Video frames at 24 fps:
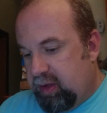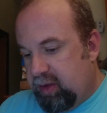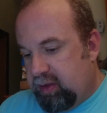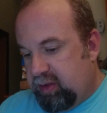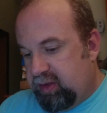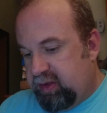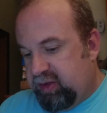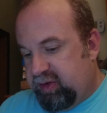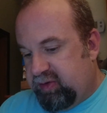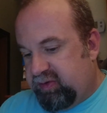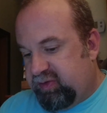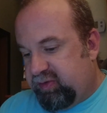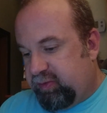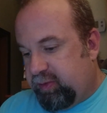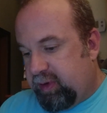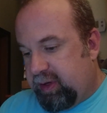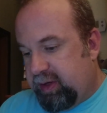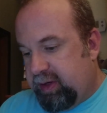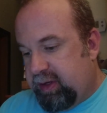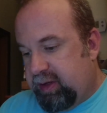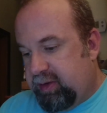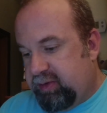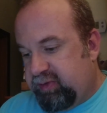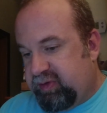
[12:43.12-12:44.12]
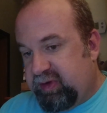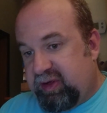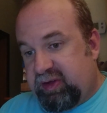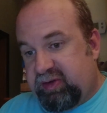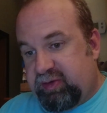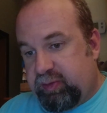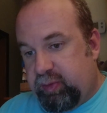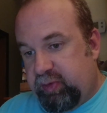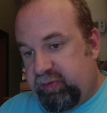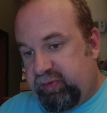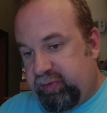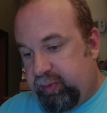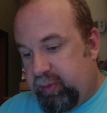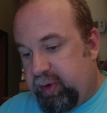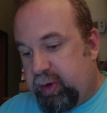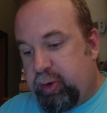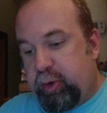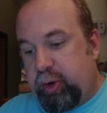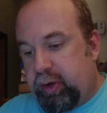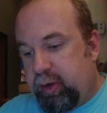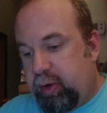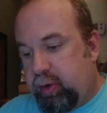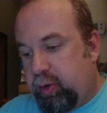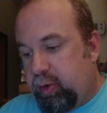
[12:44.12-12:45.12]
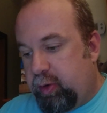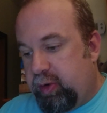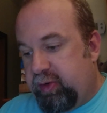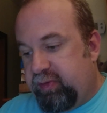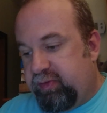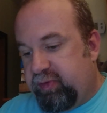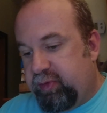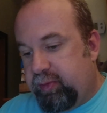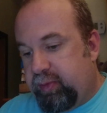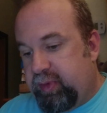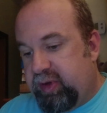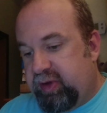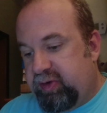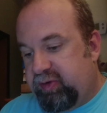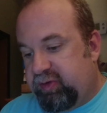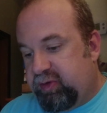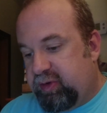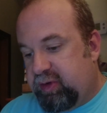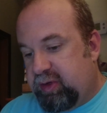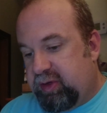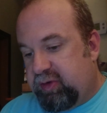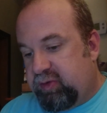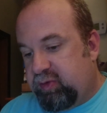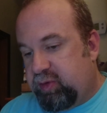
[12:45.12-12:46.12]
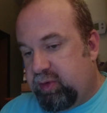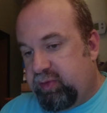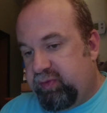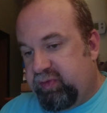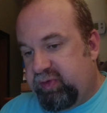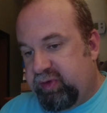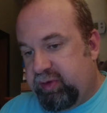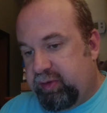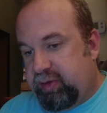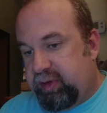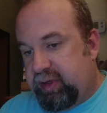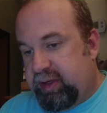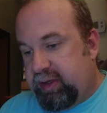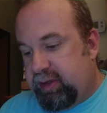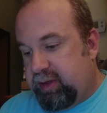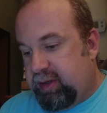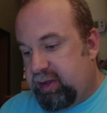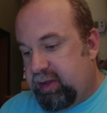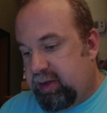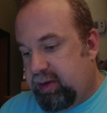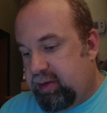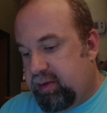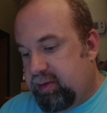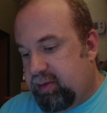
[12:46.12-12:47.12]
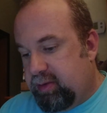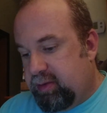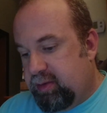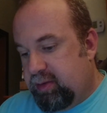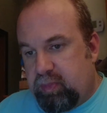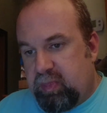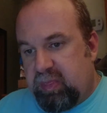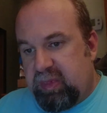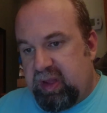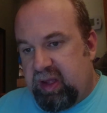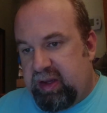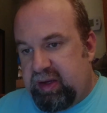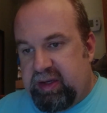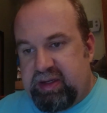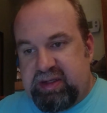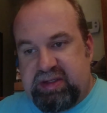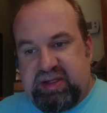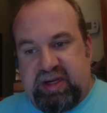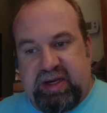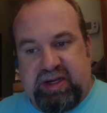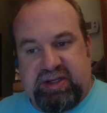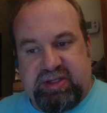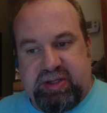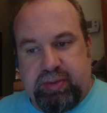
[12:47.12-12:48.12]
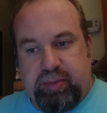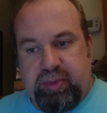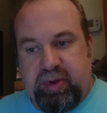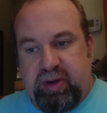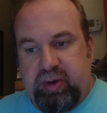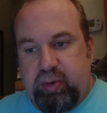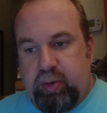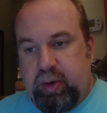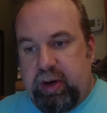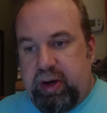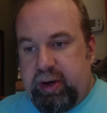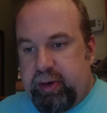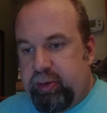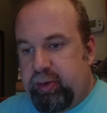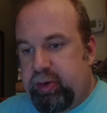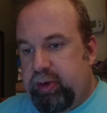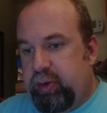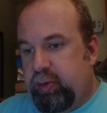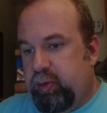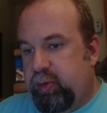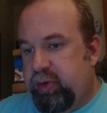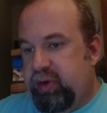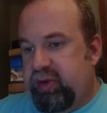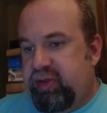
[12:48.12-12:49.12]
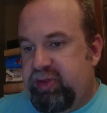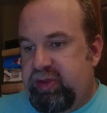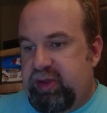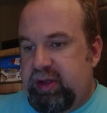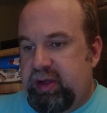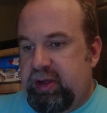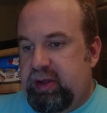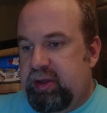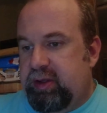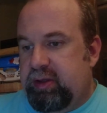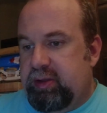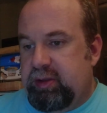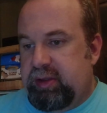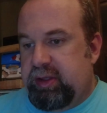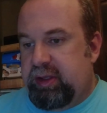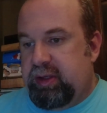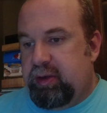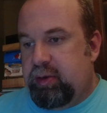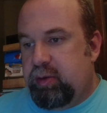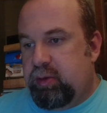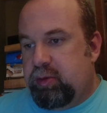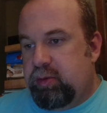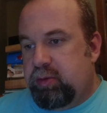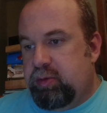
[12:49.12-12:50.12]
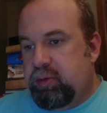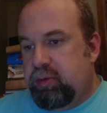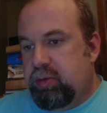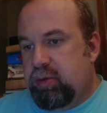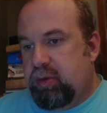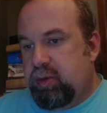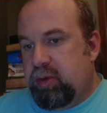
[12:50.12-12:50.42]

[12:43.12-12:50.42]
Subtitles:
Then right now it's asking me for my credit card information, and that's what I'm filling out now. And then it's asking me, do I agree with the legal